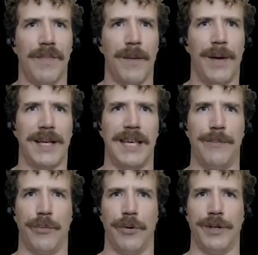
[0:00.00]
My
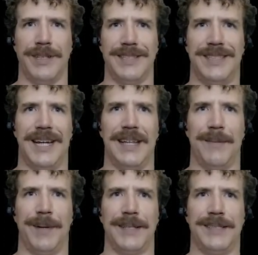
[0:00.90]
keyboard is not the
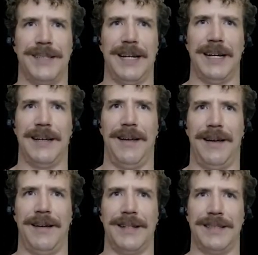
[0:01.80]
best,
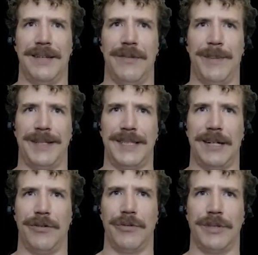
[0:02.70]
doesn't have the best
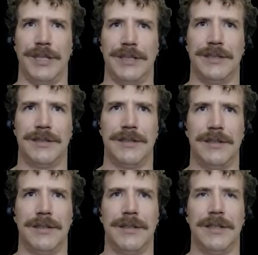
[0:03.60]
arrow keys.
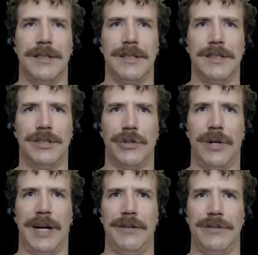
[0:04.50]
So
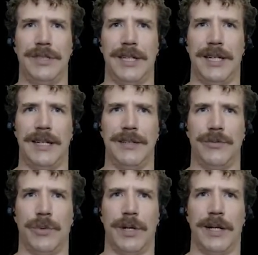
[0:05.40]
outside is
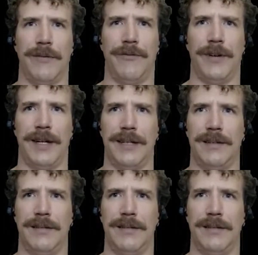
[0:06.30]
where I can find...